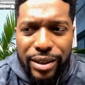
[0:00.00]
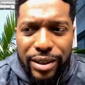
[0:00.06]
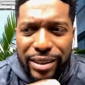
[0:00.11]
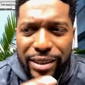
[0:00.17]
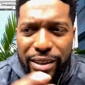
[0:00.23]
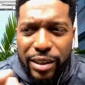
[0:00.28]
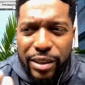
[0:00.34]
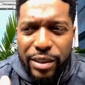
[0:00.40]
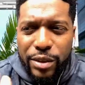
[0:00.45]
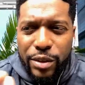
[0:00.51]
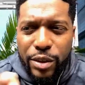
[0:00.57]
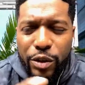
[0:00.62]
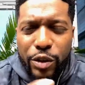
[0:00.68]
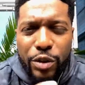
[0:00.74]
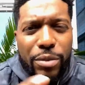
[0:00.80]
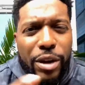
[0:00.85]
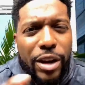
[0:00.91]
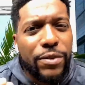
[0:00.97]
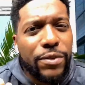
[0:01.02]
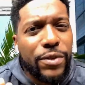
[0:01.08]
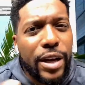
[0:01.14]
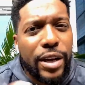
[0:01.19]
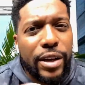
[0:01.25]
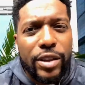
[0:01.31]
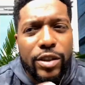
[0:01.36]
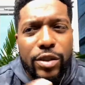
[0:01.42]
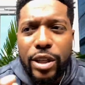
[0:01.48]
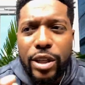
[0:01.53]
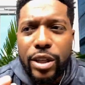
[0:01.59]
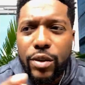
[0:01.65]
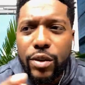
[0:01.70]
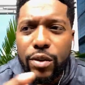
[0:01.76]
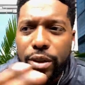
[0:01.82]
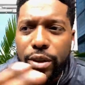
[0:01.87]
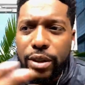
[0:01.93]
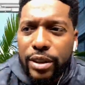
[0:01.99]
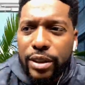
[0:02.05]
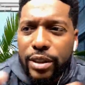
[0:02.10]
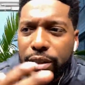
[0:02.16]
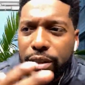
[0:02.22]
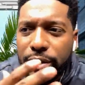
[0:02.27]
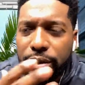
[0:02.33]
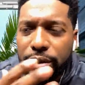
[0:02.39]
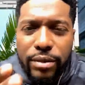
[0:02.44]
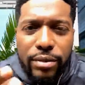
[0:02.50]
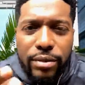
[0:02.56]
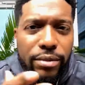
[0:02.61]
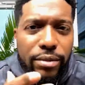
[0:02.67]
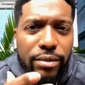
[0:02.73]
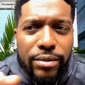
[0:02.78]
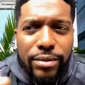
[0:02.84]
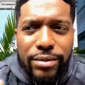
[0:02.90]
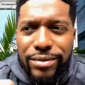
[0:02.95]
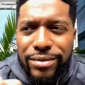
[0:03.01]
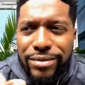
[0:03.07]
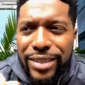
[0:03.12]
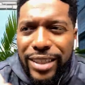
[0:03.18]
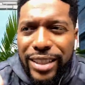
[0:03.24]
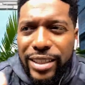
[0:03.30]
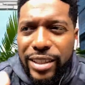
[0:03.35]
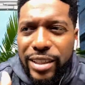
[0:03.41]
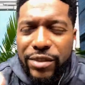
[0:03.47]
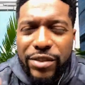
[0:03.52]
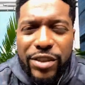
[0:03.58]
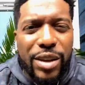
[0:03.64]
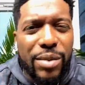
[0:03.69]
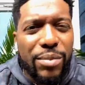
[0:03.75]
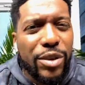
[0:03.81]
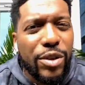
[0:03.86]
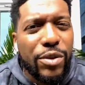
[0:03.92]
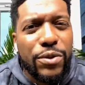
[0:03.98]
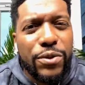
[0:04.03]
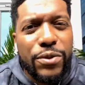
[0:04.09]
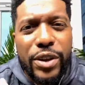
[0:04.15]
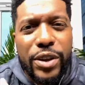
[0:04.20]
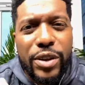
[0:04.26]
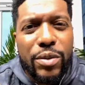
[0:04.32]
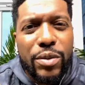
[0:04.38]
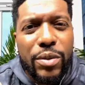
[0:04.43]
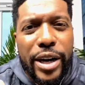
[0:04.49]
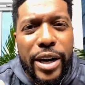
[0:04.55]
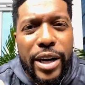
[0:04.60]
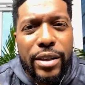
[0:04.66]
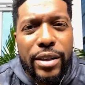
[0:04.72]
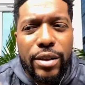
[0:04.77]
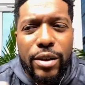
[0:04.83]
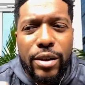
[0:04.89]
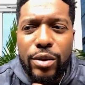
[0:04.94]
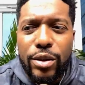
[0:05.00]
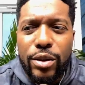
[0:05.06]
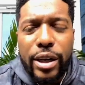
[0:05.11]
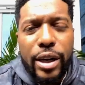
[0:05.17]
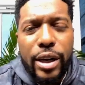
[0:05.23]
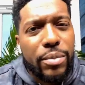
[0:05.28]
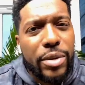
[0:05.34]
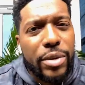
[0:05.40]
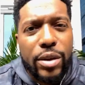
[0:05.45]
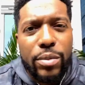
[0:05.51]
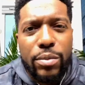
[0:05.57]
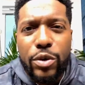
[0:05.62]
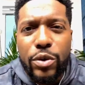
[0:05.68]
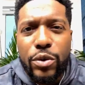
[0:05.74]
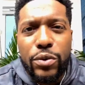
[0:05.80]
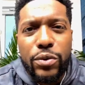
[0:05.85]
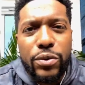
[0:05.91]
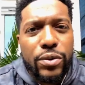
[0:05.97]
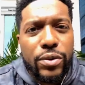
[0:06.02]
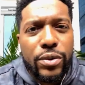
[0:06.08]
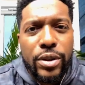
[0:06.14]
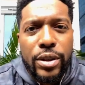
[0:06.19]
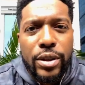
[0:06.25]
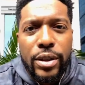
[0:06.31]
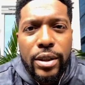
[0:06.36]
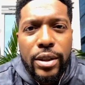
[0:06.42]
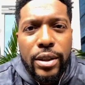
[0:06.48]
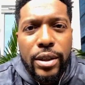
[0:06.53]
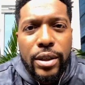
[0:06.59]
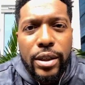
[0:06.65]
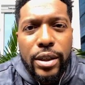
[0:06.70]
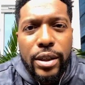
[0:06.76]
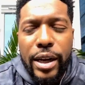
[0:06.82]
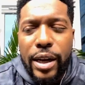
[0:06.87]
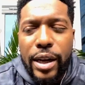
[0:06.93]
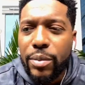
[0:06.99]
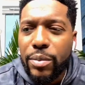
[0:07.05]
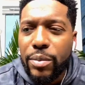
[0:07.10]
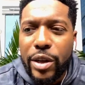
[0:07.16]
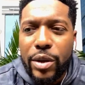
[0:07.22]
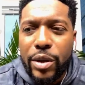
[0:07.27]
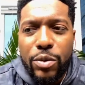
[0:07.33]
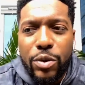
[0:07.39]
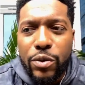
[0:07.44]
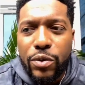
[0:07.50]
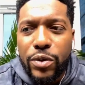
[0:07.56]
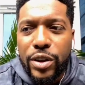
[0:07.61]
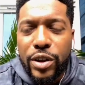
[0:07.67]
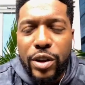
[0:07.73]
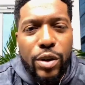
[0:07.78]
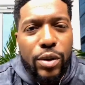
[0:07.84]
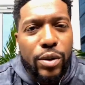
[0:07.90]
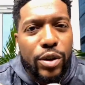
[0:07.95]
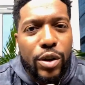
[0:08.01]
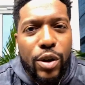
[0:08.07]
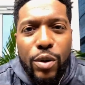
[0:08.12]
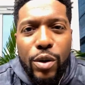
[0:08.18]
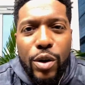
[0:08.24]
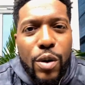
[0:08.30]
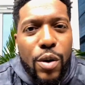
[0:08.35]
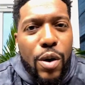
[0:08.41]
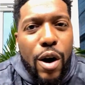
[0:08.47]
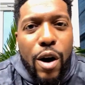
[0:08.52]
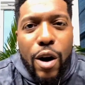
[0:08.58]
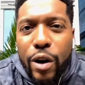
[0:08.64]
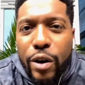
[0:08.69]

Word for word: you know, you might find as you get older, this if something don't feel right, you know, you got to make a move. You got to make a move. You got to make a move. Either go go go